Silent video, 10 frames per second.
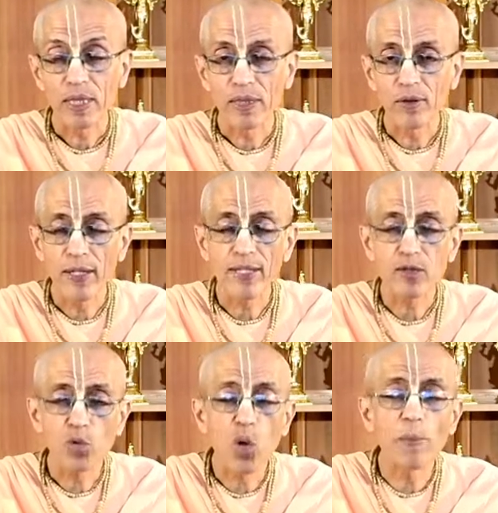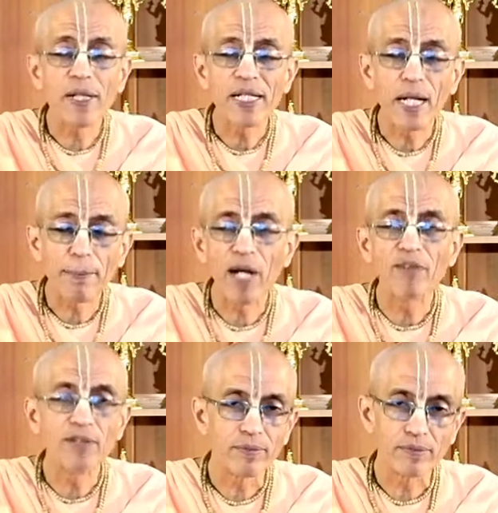There is nobody
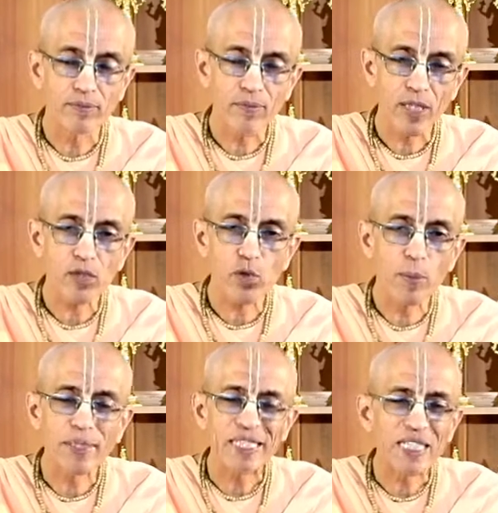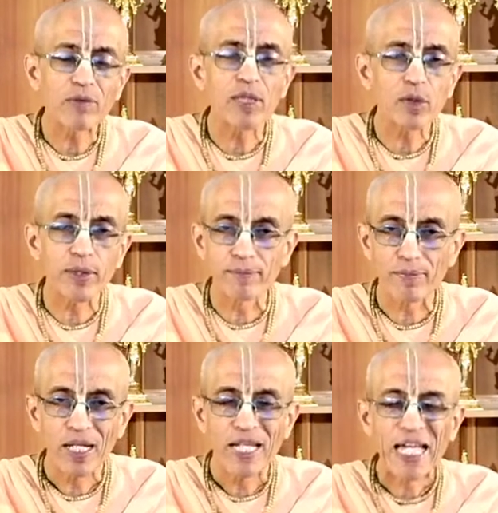above him. There is nobody equal to him.